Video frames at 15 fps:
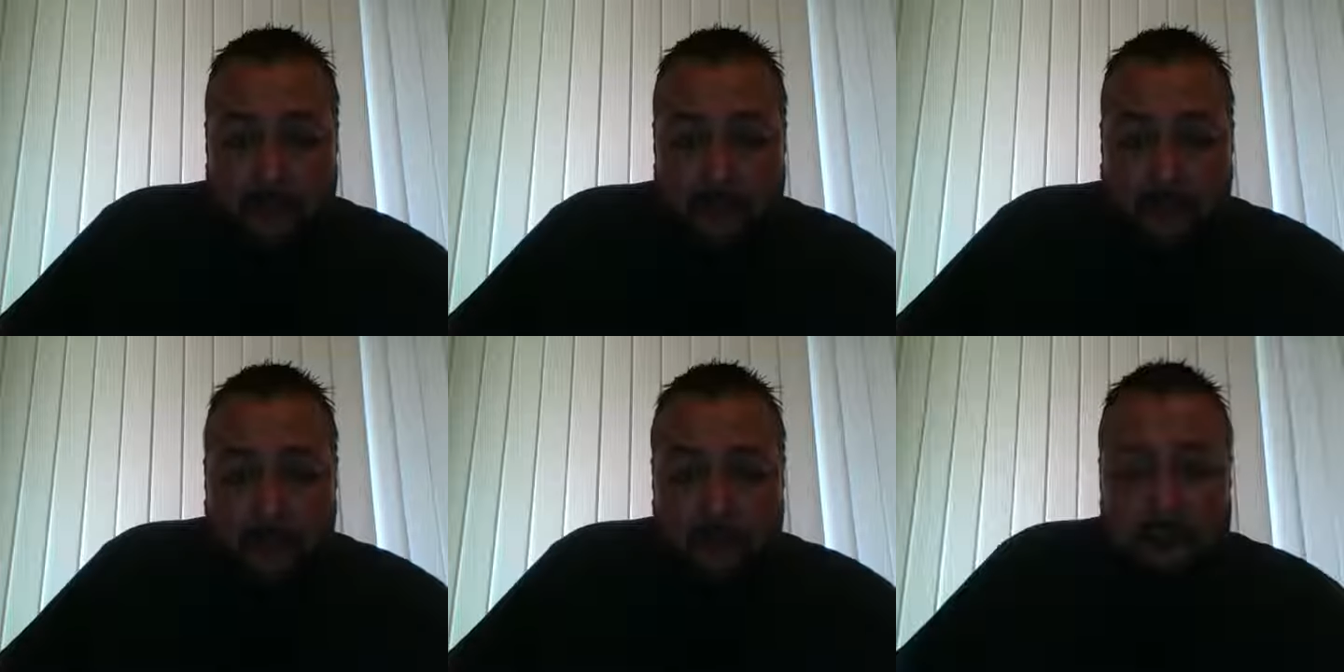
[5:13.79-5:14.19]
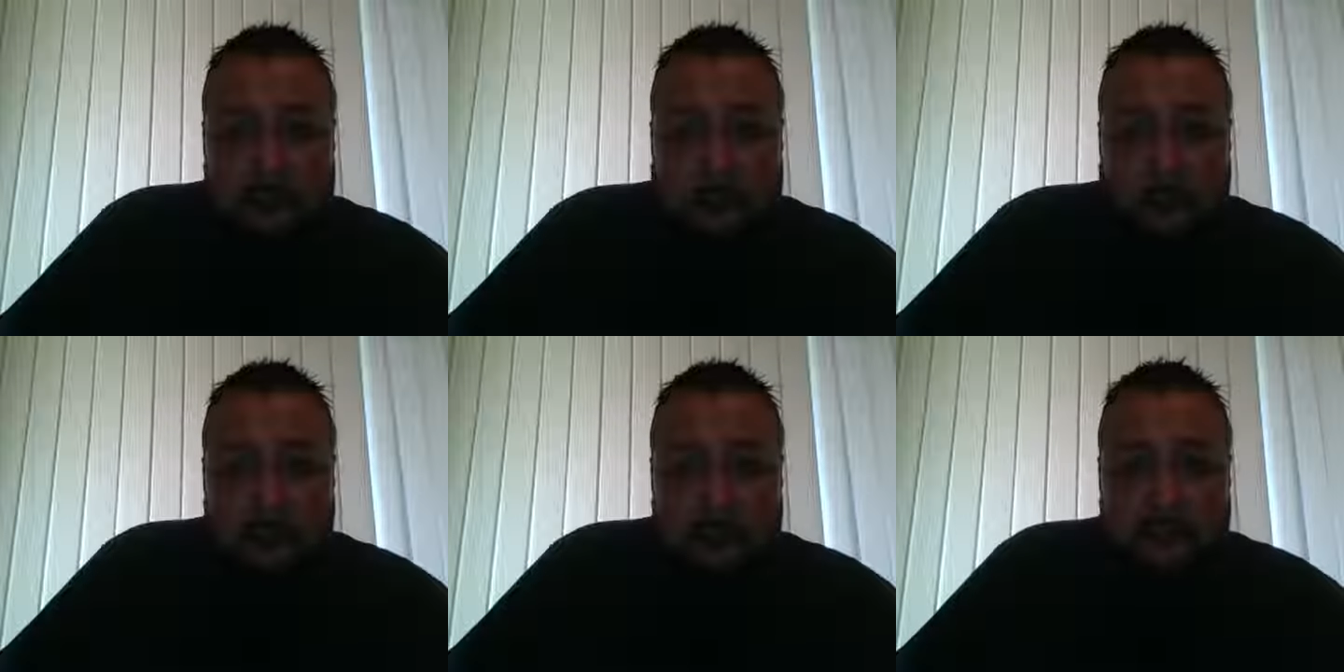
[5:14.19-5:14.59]
the Strong's
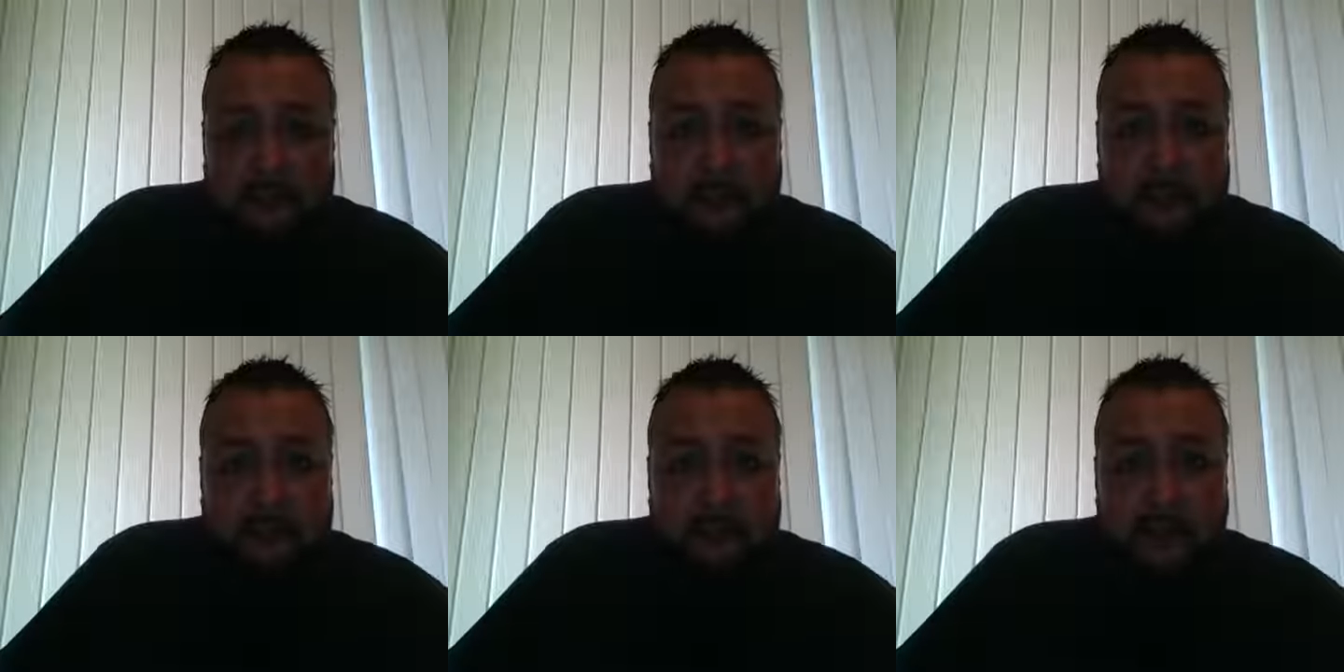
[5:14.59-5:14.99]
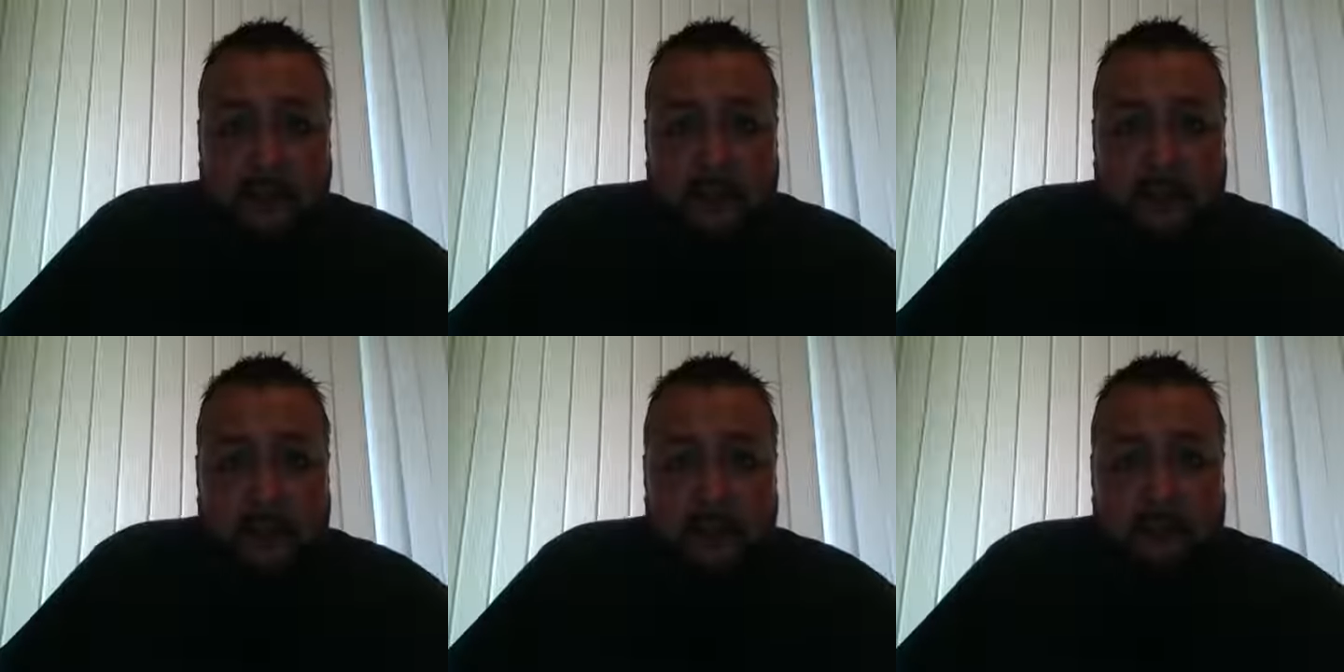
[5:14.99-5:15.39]
Concordance it's
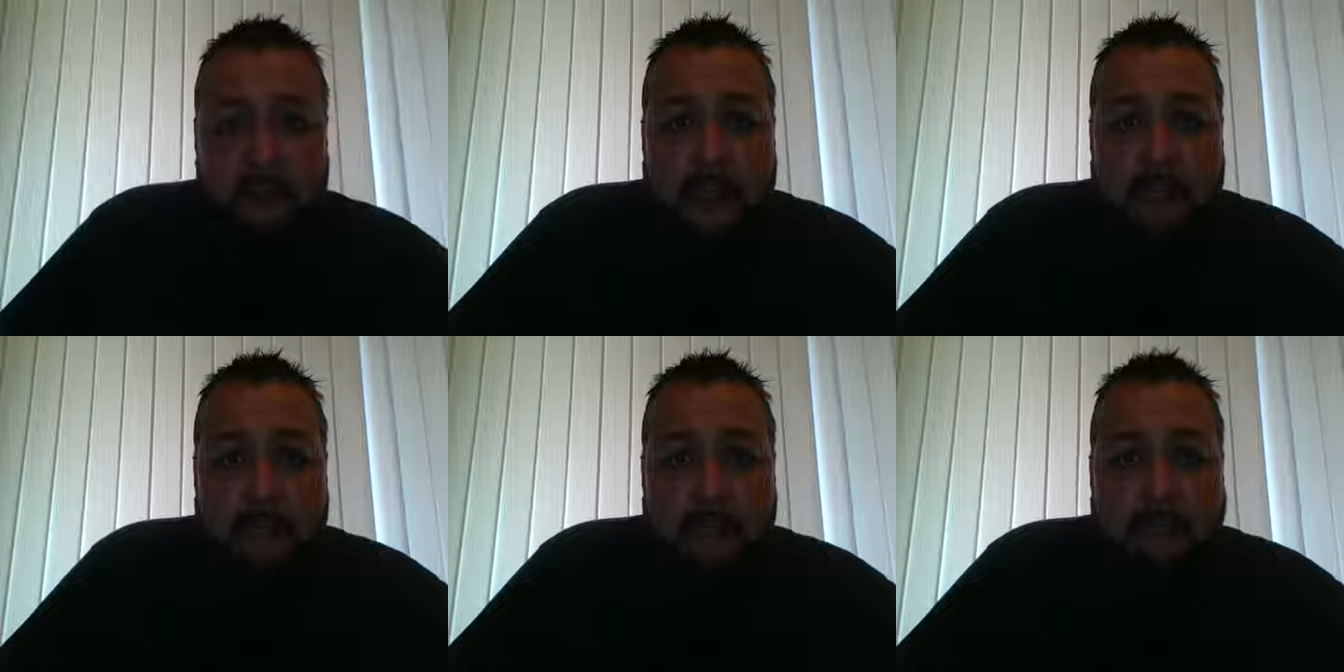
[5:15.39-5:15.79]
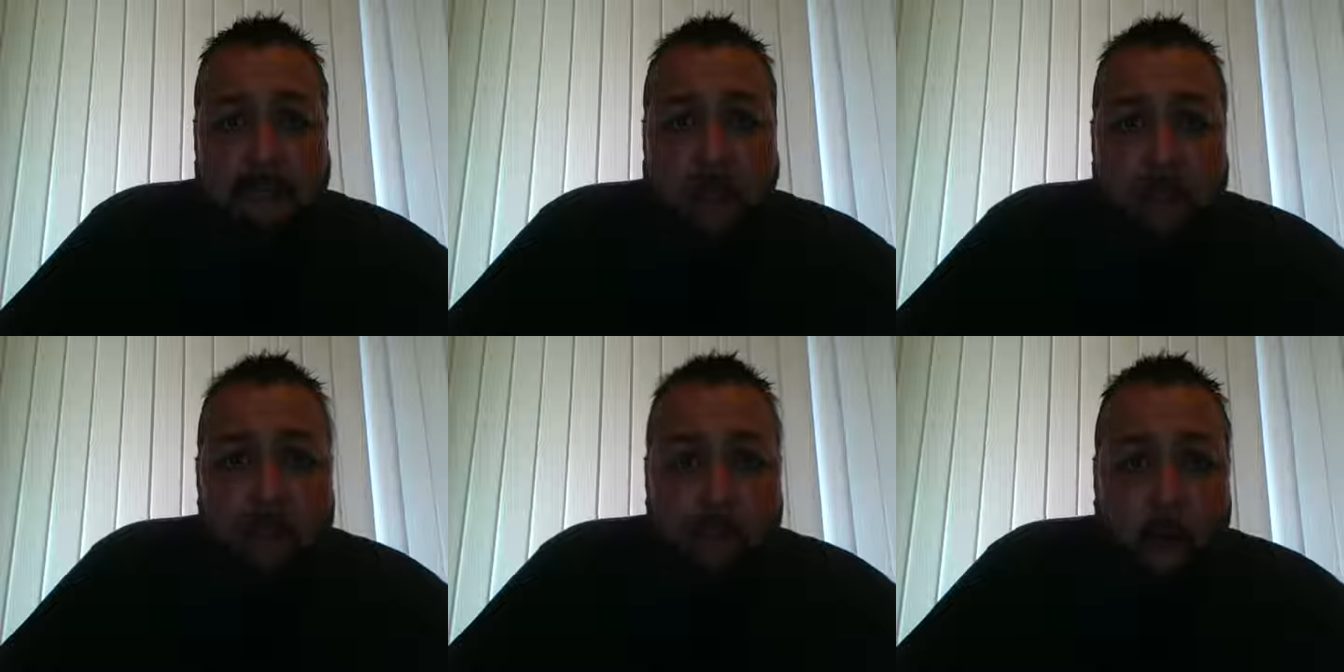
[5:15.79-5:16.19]
it's number
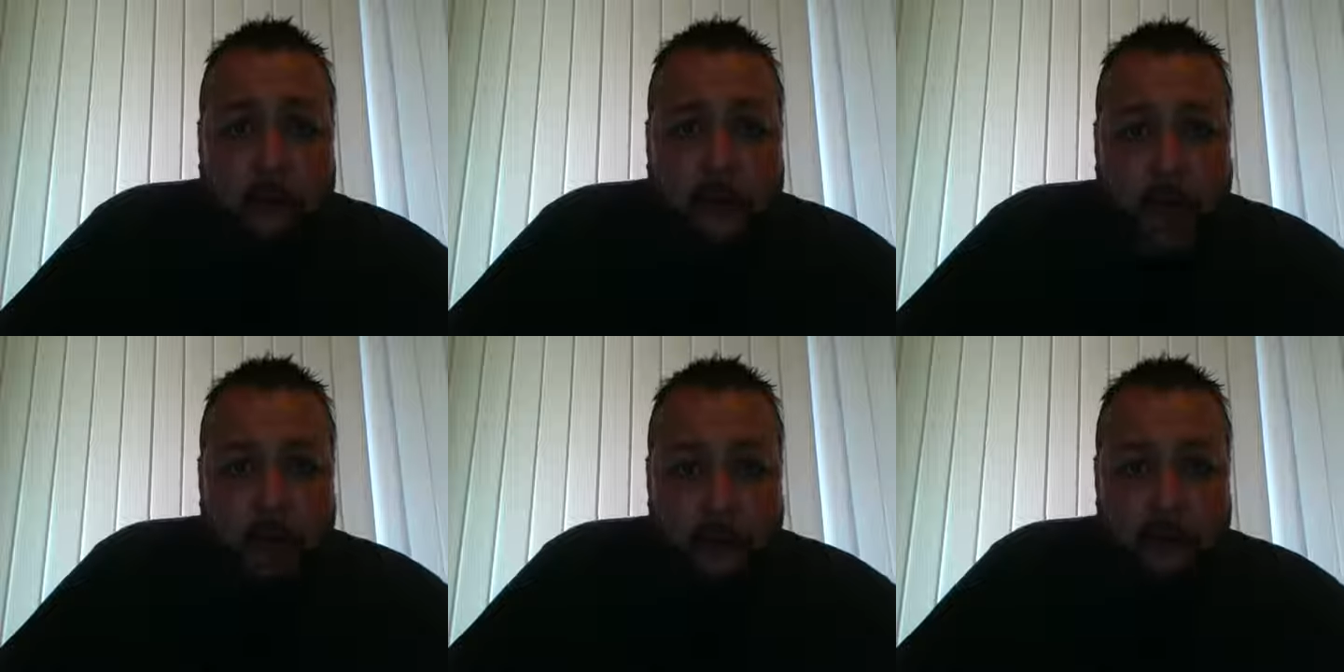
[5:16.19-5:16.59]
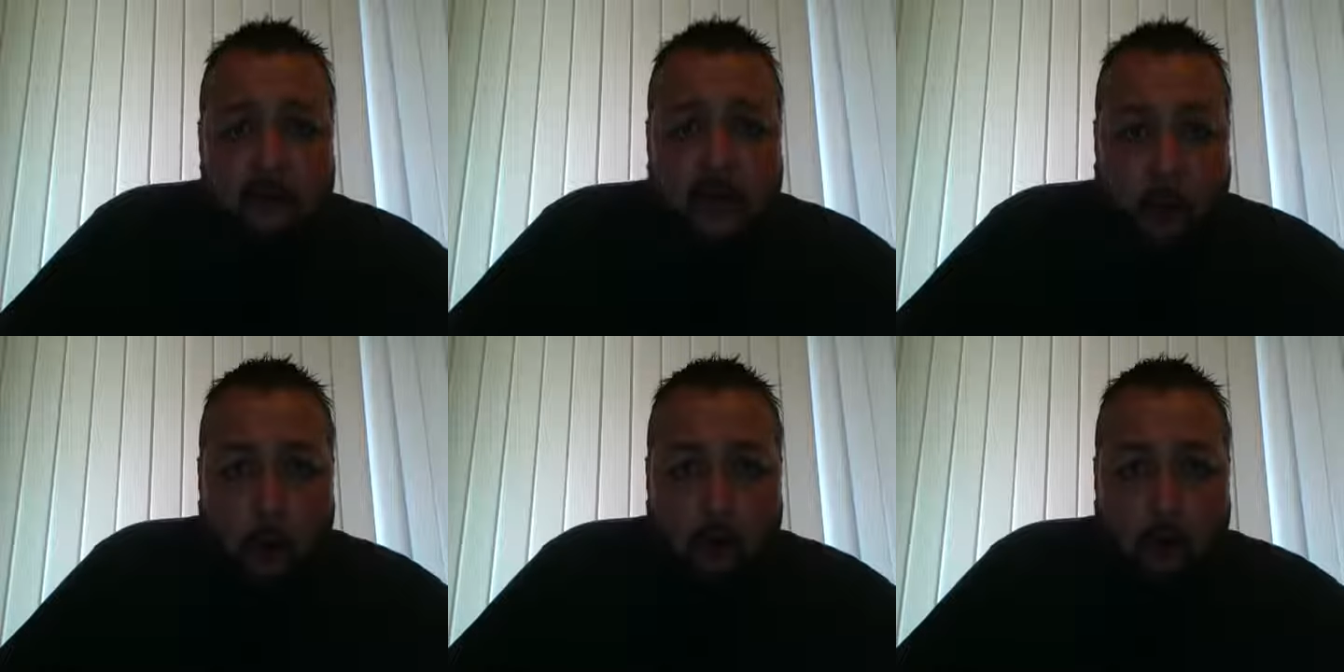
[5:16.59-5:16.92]
4100.